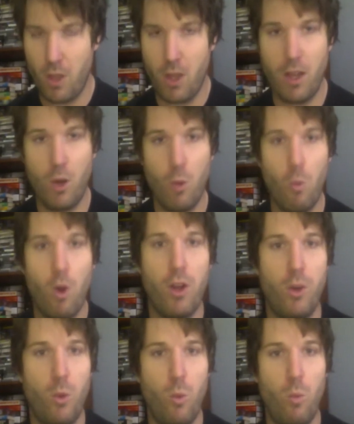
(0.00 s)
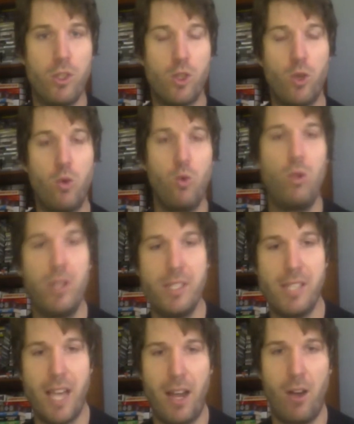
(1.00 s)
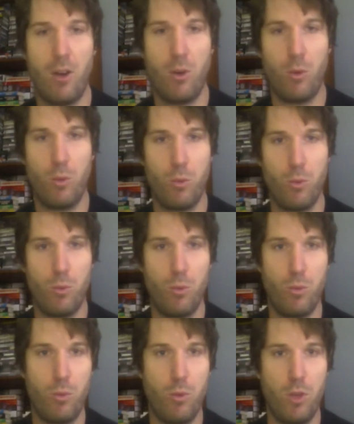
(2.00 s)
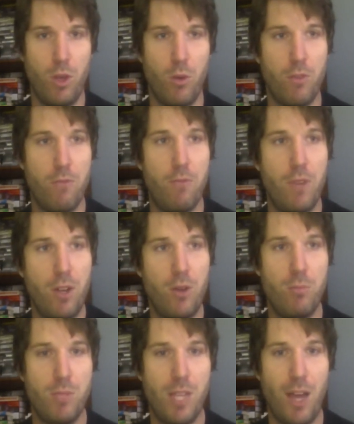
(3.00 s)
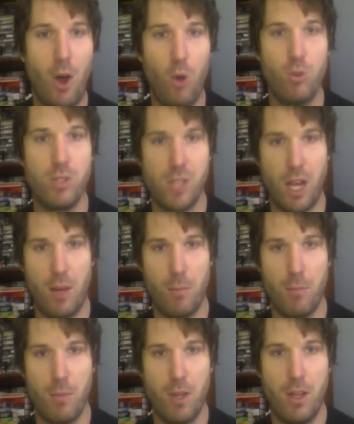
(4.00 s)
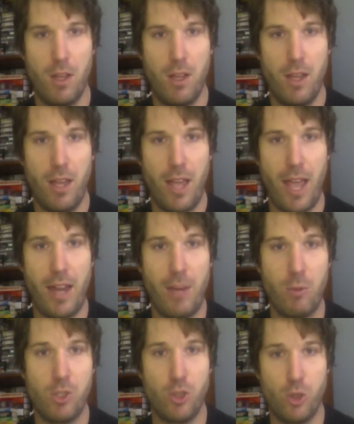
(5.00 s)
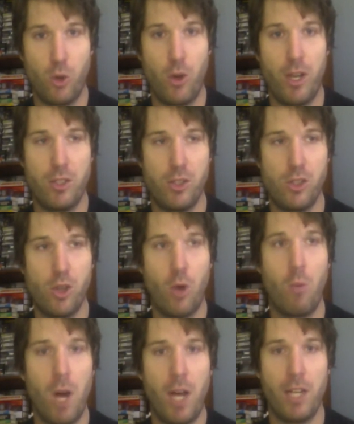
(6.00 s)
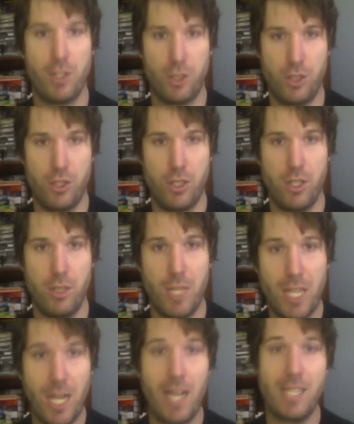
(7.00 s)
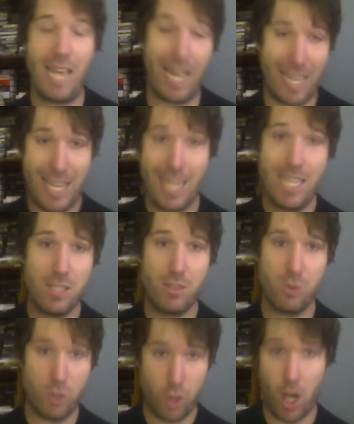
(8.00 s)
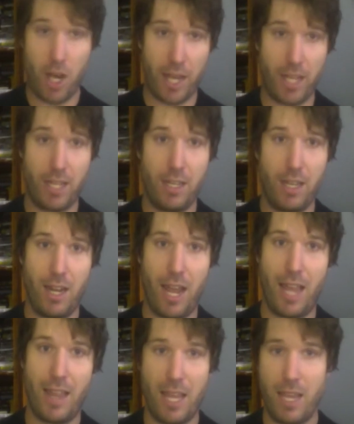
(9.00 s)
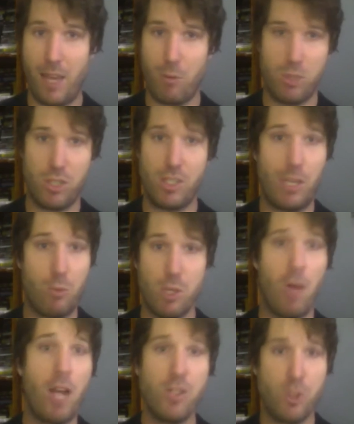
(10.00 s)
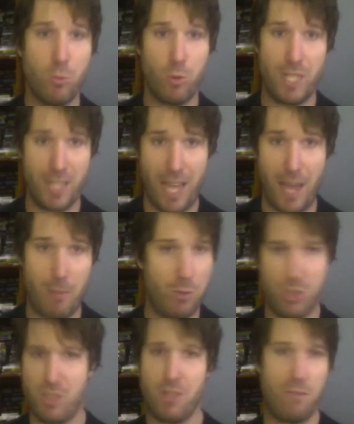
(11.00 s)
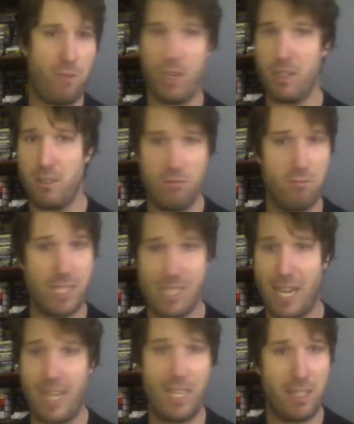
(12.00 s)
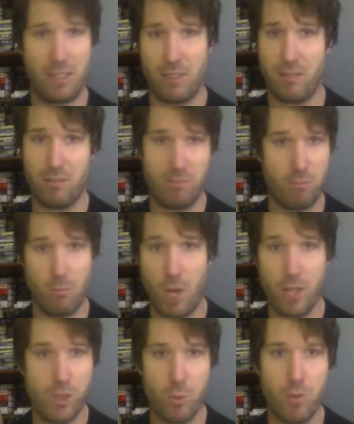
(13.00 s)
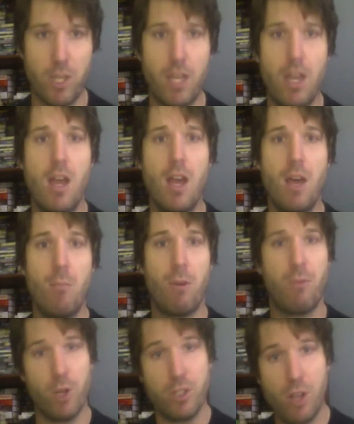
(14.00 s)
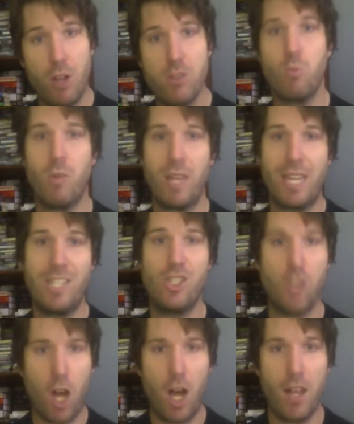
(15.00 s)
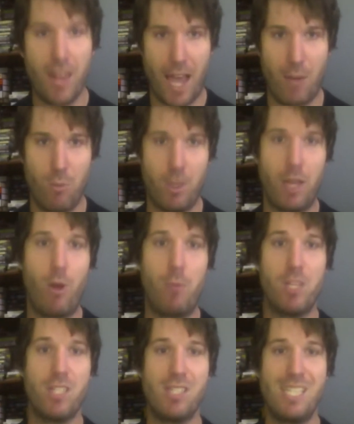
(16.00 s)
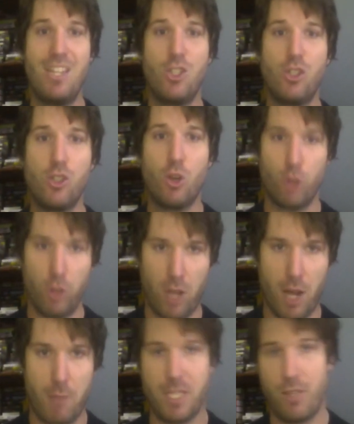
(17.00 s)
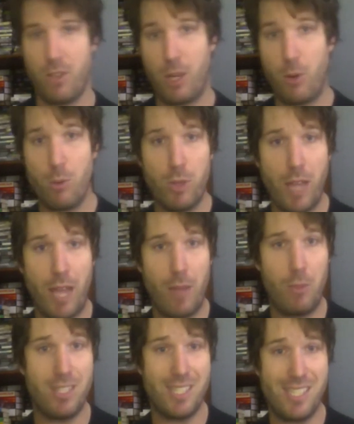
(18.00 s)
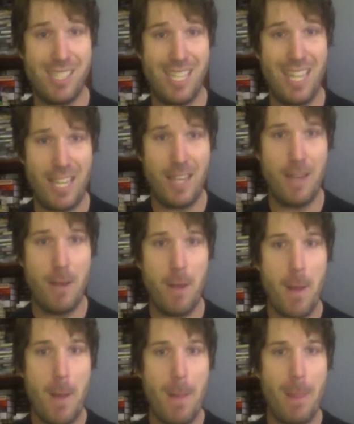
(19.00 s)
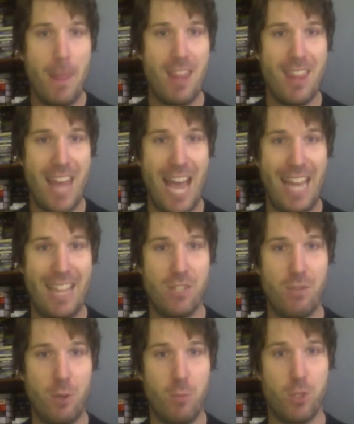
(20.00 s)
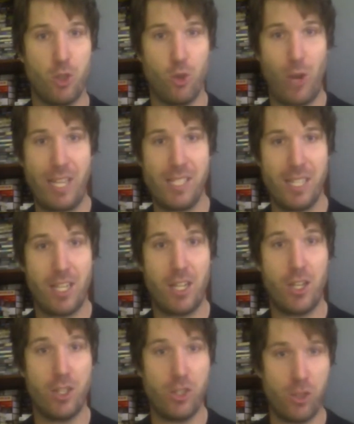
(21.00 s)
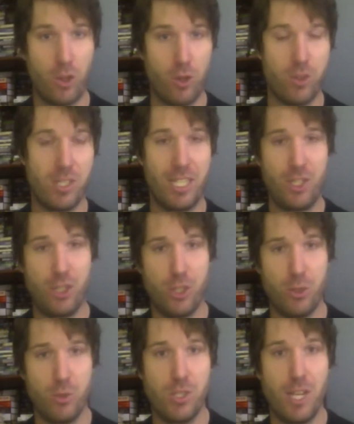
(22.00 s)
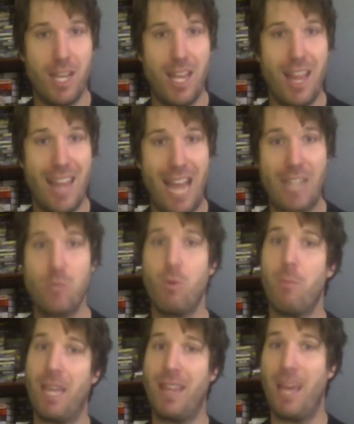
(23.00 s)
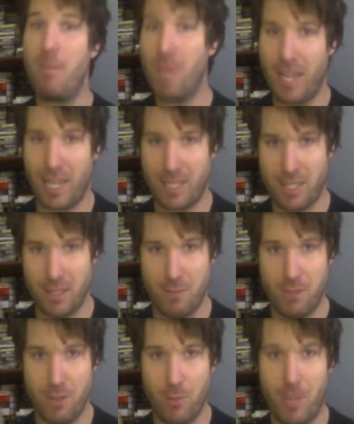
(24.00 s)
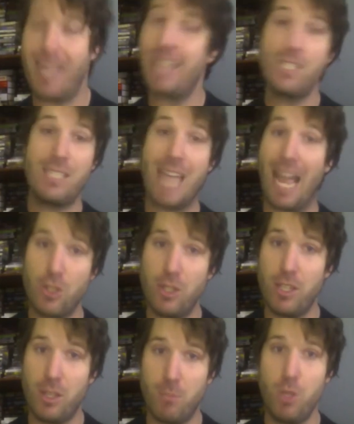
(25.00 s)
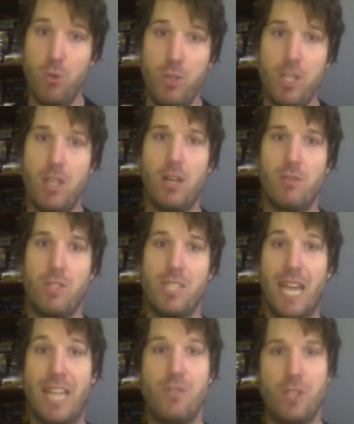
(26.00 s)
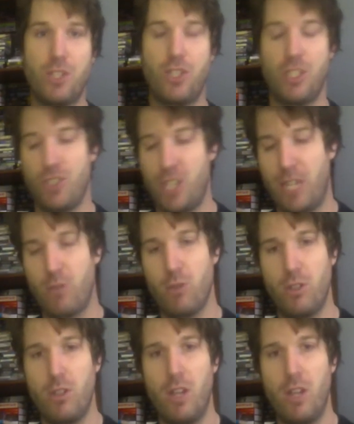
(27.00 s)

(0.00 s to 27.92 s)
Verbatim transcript: what what's cool is how you know the film holds up and it was enjoyed so much because yeah kids saw it and they it was just it was a monster movie to them it was just a fun exciting monster movie but for adults when they saw that when they were able to see the social commentary they were able to see that this film was addressing concerns and issues, that's what made them connect to the film. And that's actually the beauty of science fiction in general.